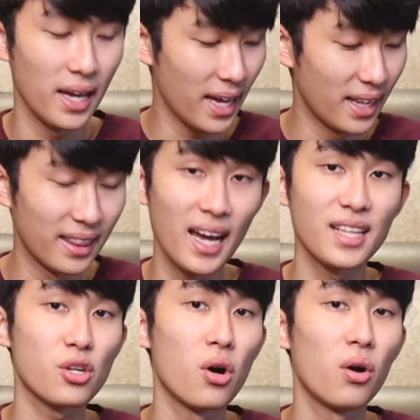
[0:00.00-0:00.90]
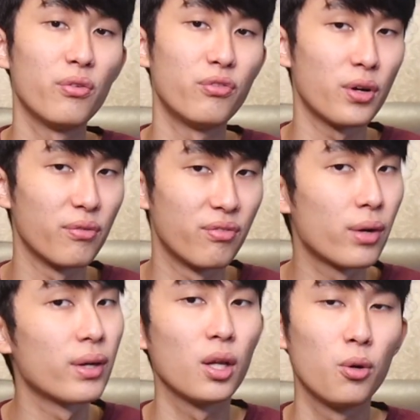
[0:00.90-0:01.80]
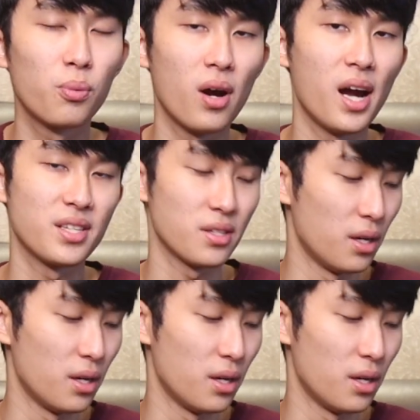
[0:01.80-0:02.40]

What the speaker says: And that's all for a very low price